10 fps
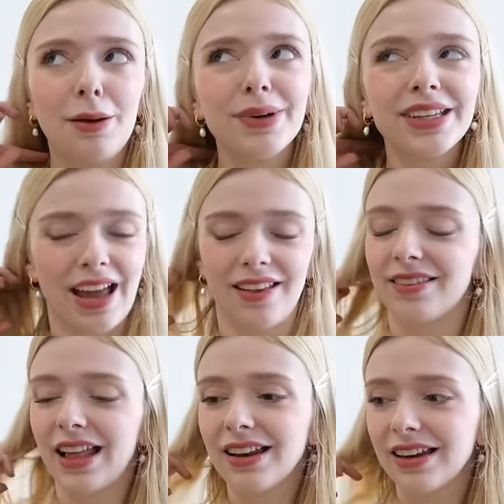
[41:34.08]
But yes,
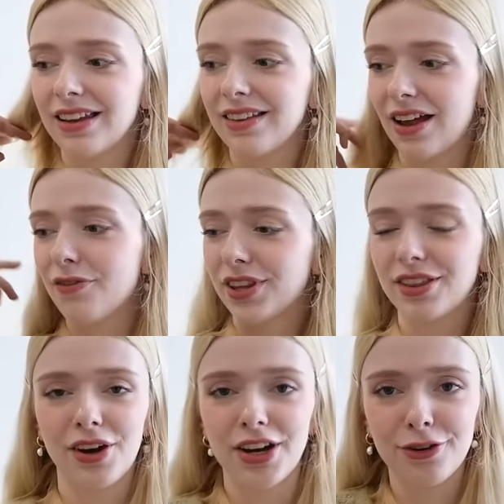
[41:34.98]
that is
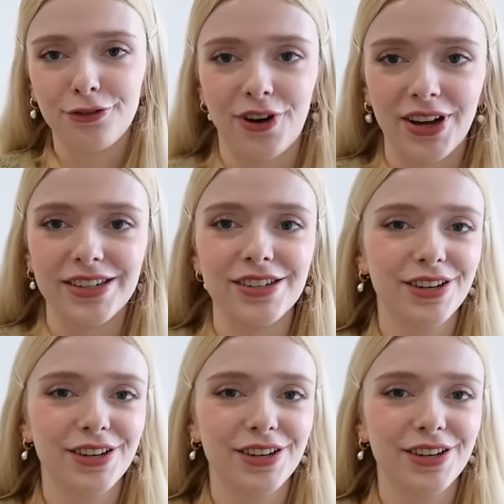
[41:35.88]
everything that I could find